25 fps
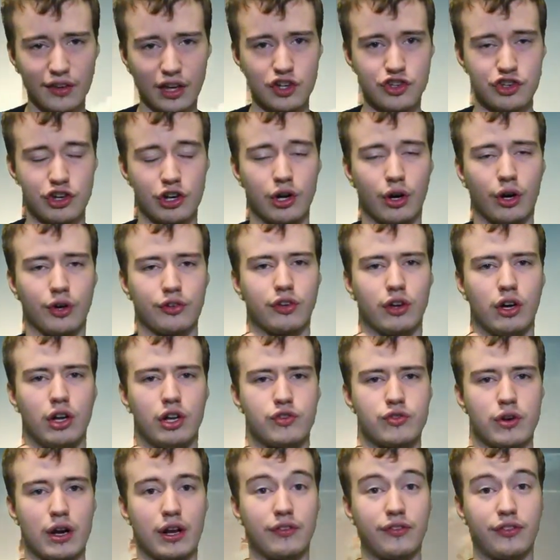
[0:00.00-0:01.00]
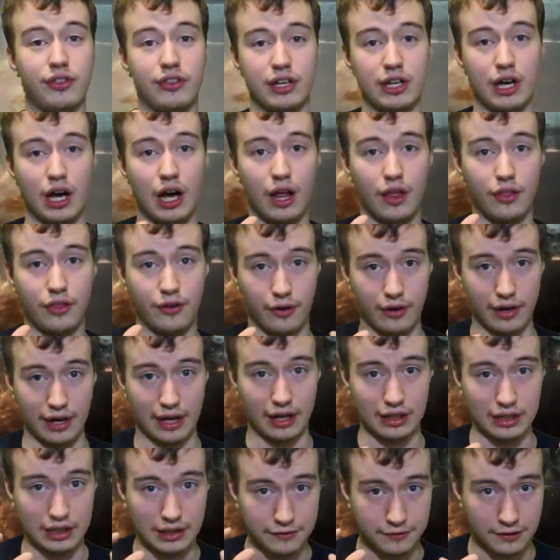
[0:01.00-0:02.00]
I should also address the other
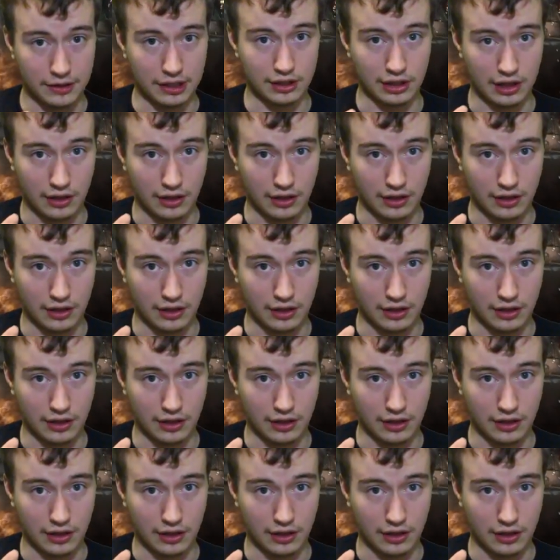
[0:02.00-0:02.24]
elephant